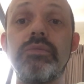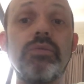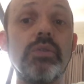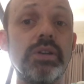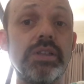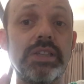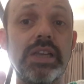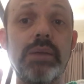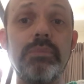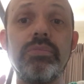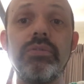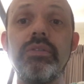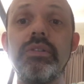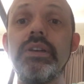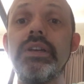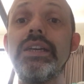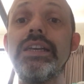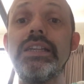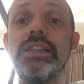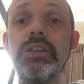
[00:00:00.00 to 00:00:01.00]
For example,
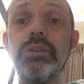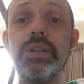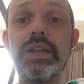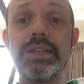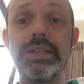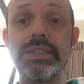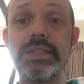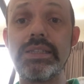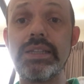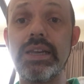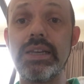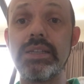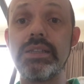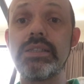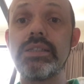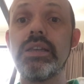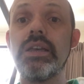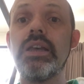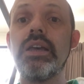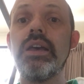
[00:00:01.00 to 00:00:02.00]
in the United
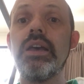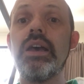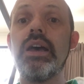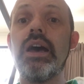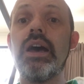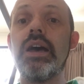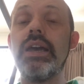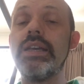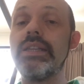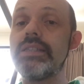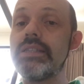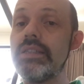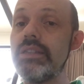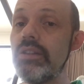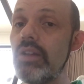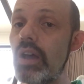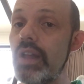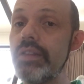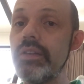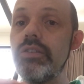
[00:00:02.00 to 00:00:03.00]
States, uh, it's
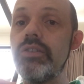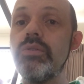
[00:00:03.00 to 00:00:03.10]
not a